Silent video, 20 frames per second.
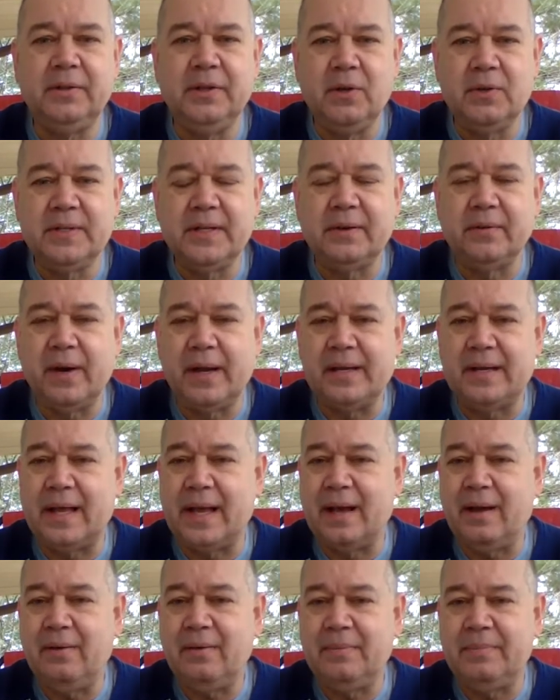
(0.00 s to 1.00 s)
using right
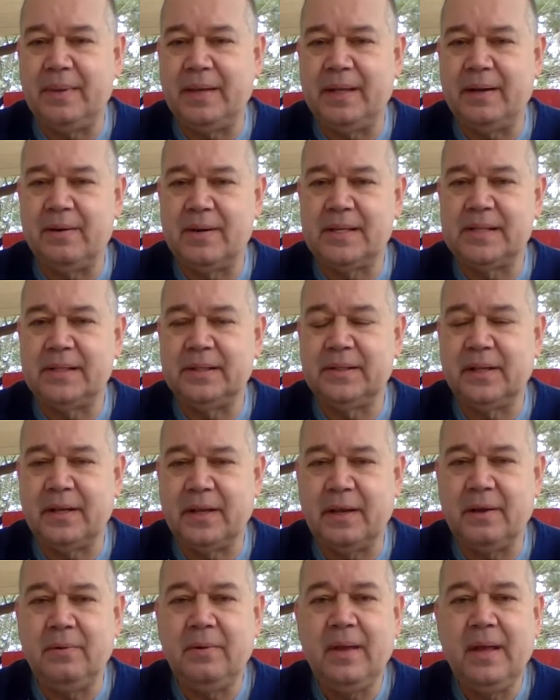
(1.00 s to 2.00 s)
now. It'd be interesting to
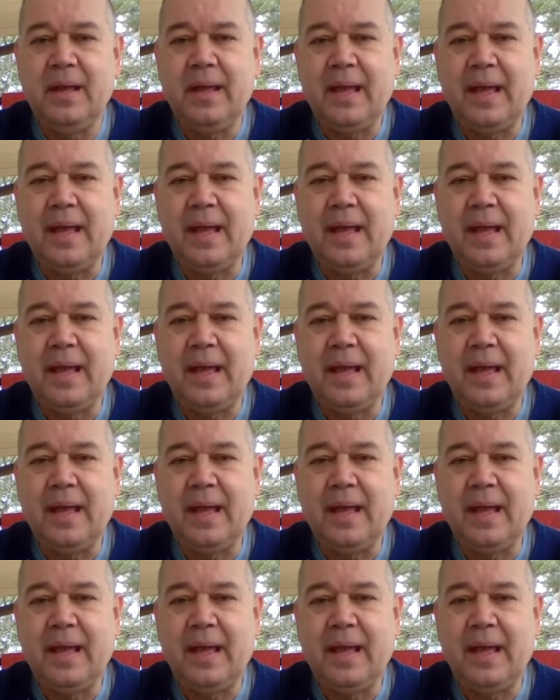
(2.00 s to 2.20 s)
know.